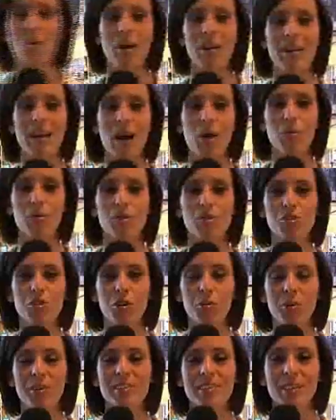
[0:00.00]
right now we're joined
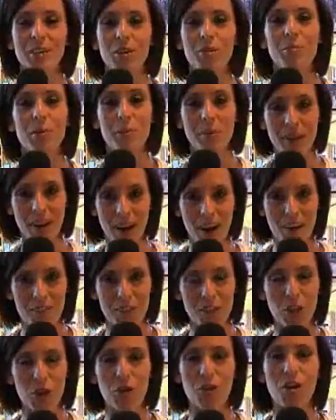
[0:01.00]
with Daryl Bibikoff, a
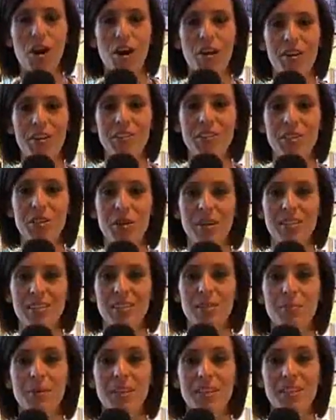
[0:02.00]
local artist who has his
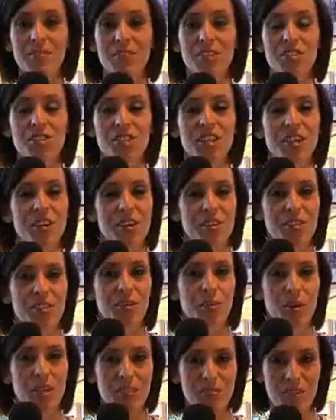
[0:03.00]
piece featured here at the
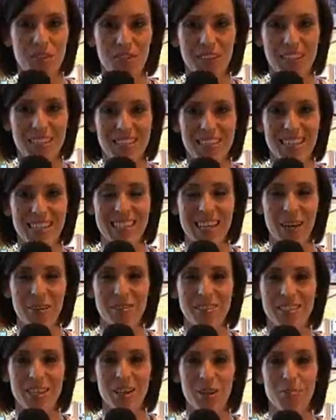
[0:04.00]
Westfield Valencia Town
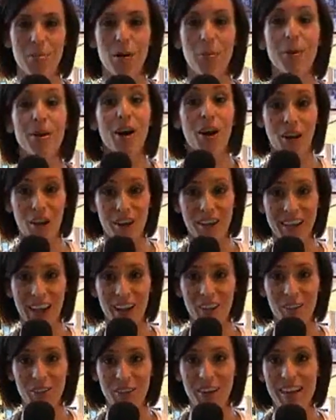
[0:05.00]
Center Public Art
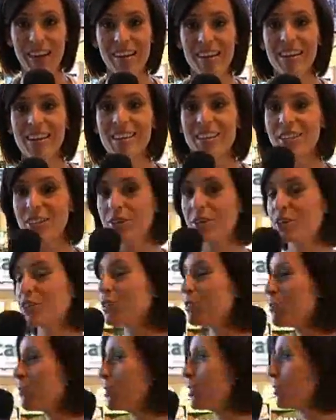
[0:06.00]
Gallery. Daryl,
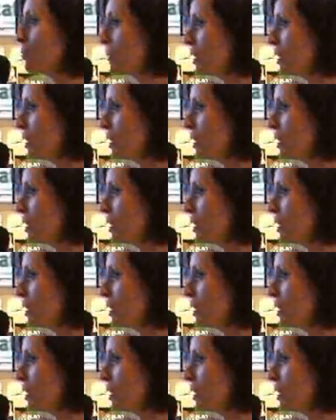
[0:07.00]
your